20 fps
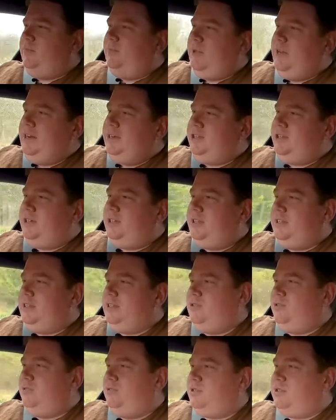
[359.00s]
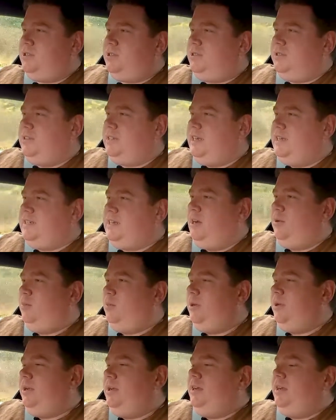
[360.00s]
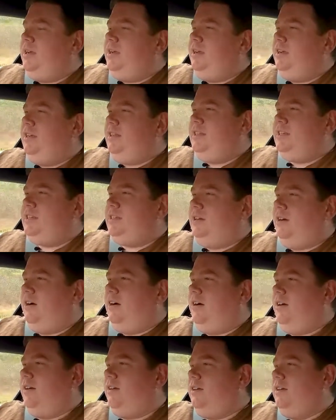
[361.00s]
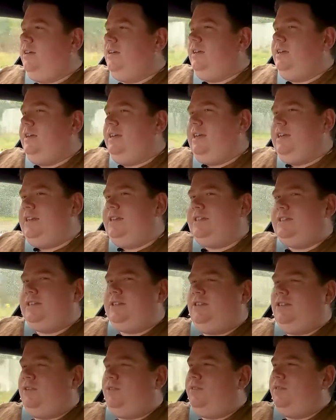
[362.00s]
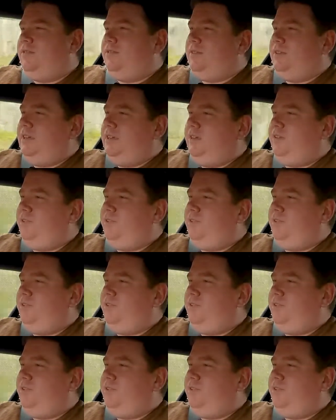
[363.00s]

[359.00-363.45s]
engine and exhaust setup. In this car, it's got a